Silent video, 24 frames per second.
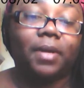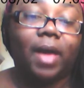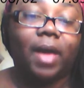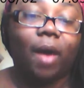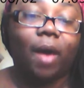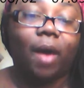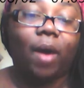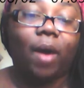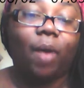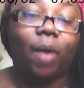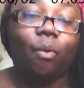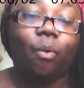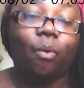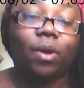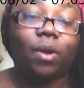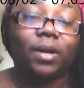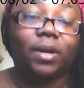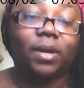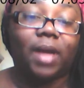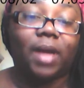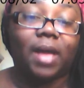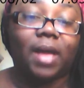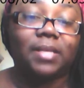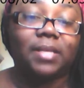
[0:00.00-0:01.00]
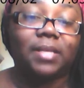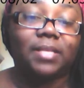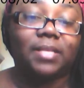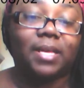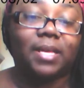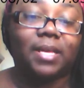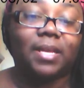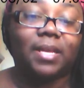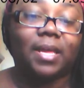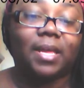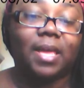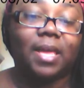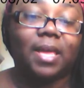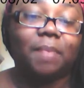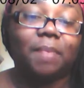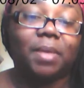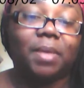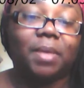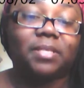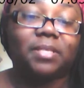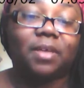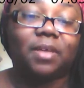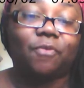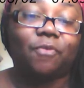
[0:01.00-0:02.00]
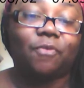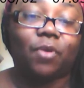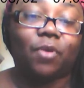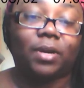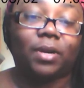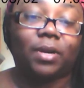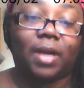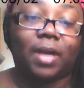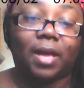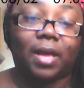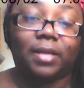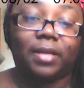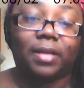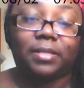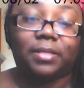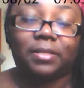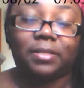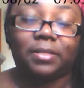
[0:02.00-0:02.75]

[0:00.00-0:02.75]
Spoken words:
how I organize it and keep myself organized.